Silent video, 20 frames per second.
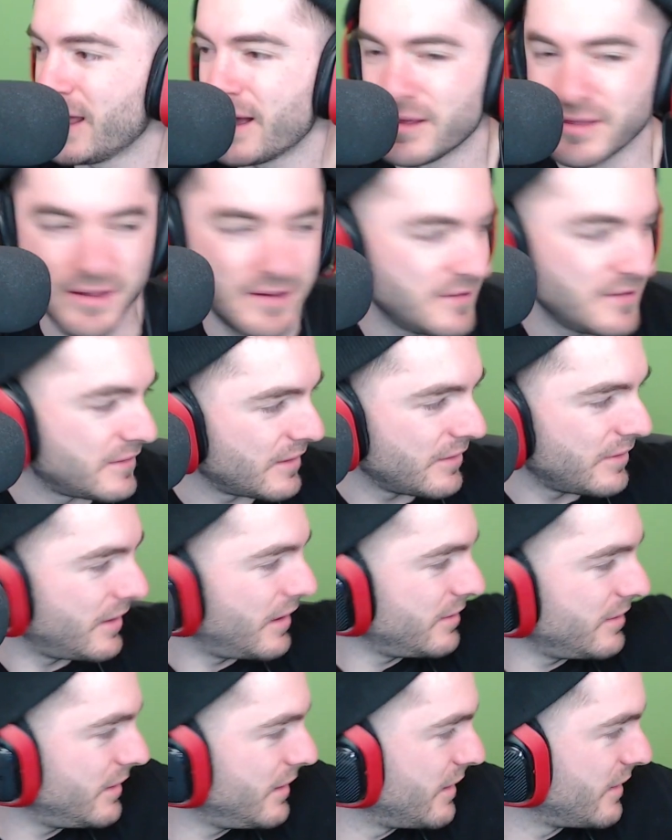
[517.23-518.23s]
yeah, these
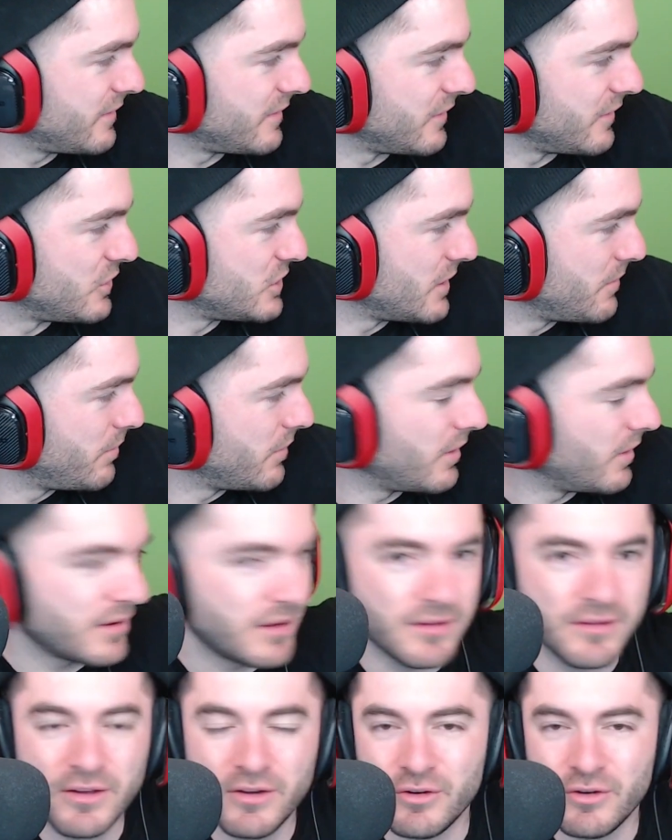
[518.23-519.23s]
that thing has a chip on
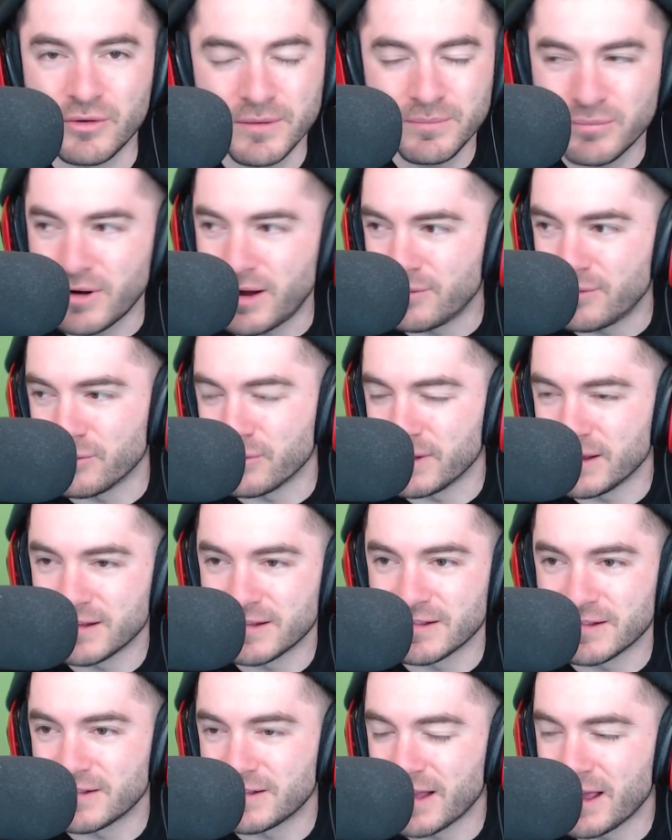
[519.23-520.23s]
it too. It probably
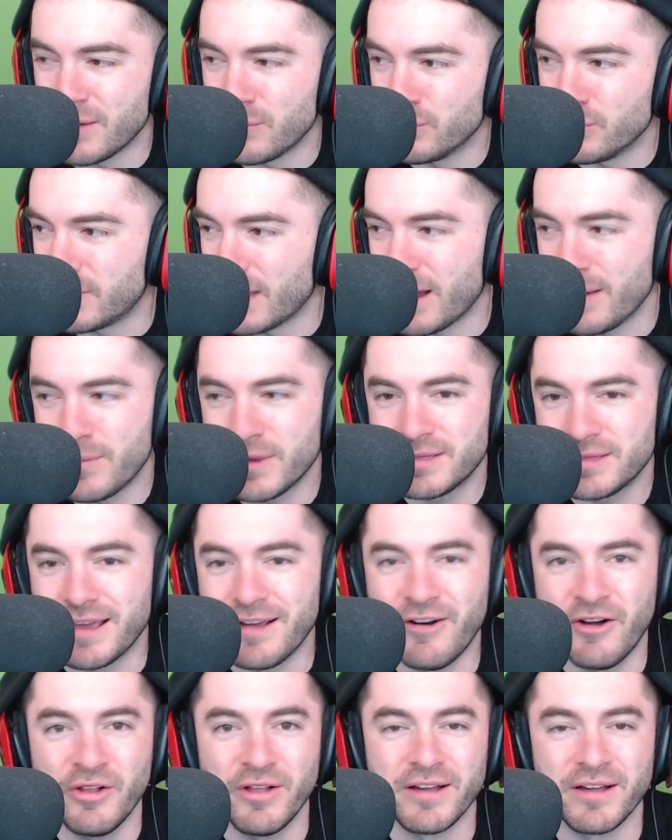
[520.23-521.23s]
is the same. I bet they
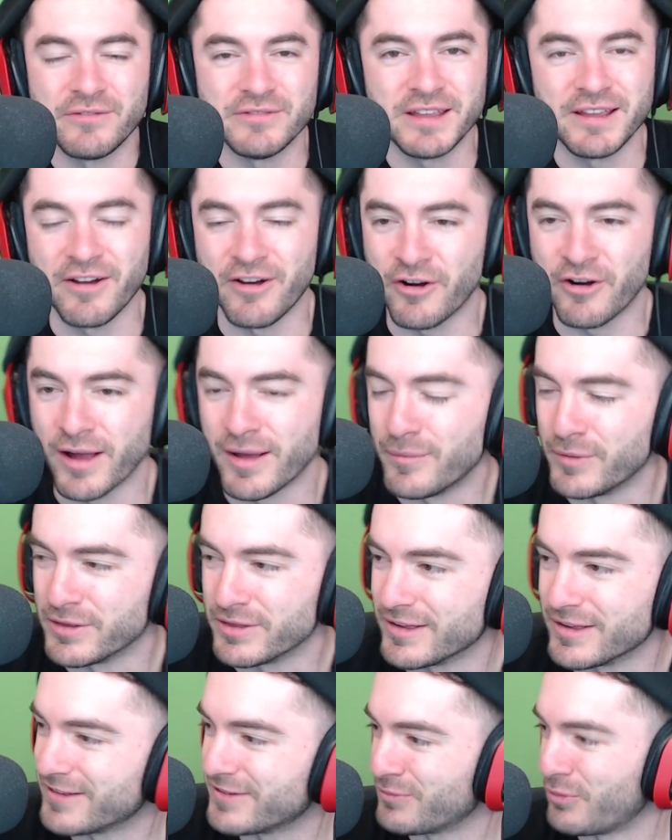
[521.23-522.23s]
all have DRM
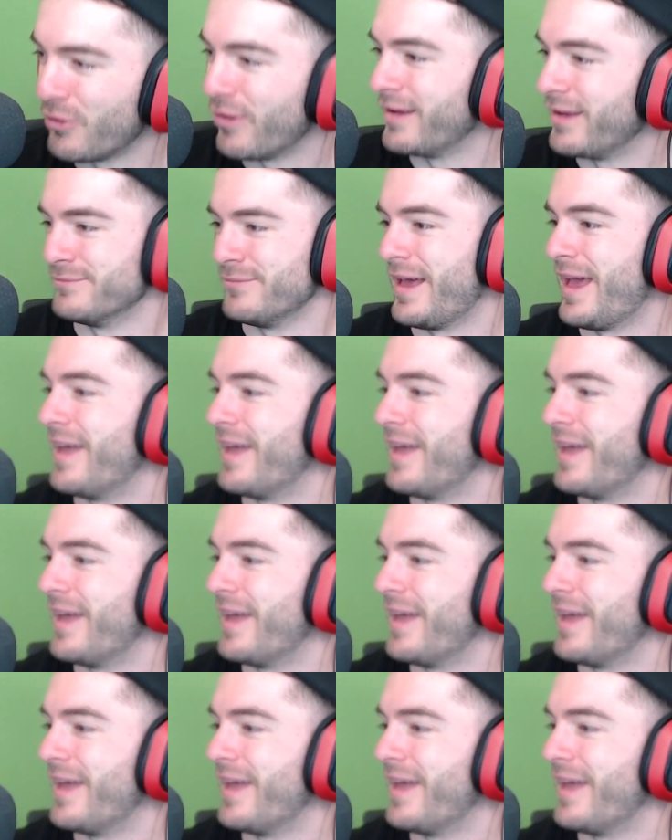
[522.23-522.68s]
at this point,